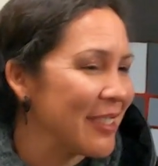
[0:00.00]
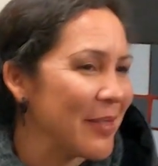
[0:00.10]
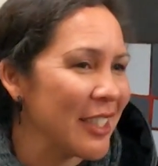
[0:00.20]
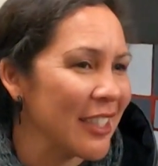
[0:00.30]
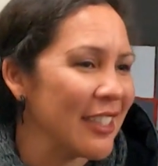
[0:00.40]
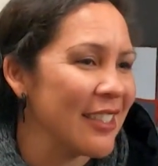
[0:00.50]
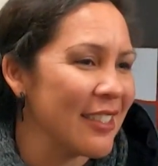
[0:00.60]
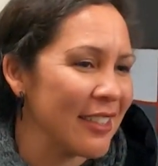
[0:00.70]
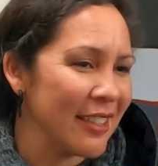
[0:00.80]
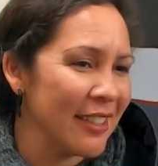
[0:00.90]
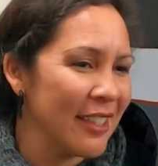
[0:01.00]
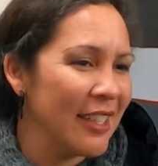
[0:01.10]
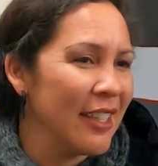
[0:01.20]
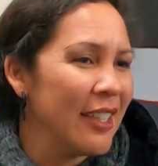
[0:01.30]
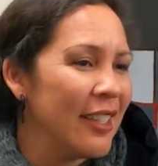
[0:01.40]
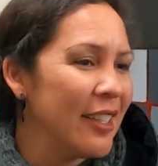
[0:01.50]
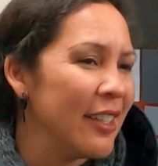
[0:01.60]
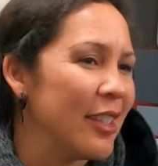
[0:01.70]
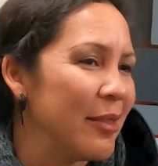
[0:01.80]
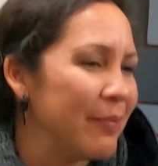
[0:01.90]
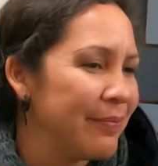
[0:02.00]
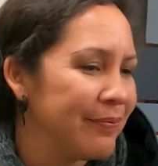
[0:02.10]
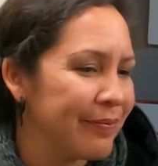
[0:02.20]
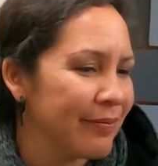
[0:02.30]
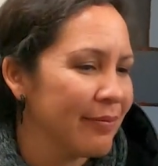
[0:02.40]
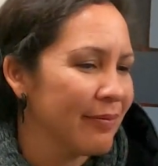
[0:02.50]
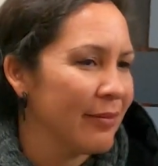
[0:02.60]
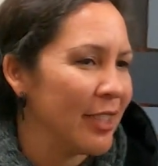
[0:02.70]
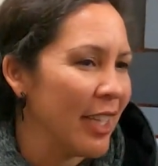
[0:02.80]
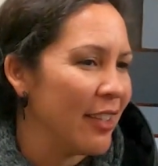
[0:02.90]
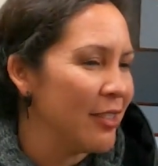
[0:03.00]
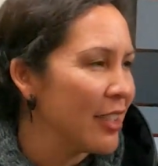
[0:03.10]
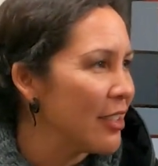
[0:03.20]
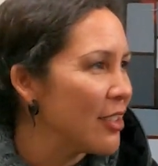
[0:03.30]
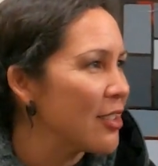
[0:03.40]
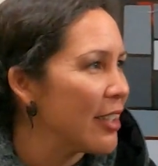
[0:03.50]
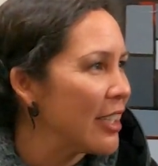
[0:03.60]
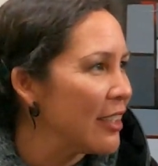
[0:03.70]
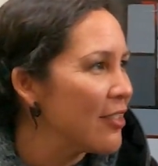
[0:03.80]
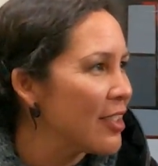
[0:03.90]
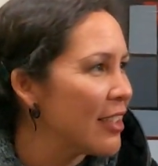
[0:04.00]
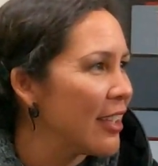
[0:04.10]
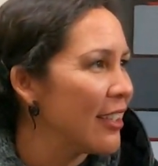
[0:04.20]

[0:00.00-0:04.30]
I think it's yeah, one of those great gifts.